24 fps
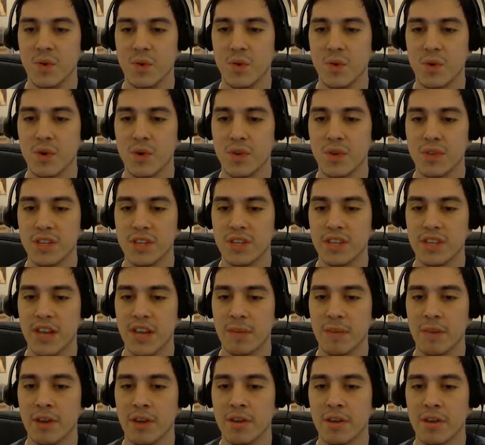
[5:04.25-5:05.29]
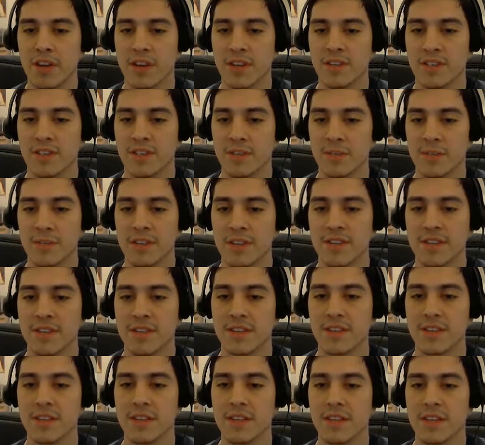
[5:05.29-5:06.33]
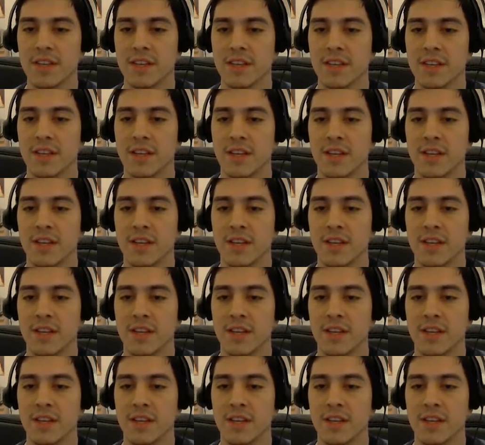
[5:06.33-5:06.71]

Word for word: work on the timing. Okay, so basically,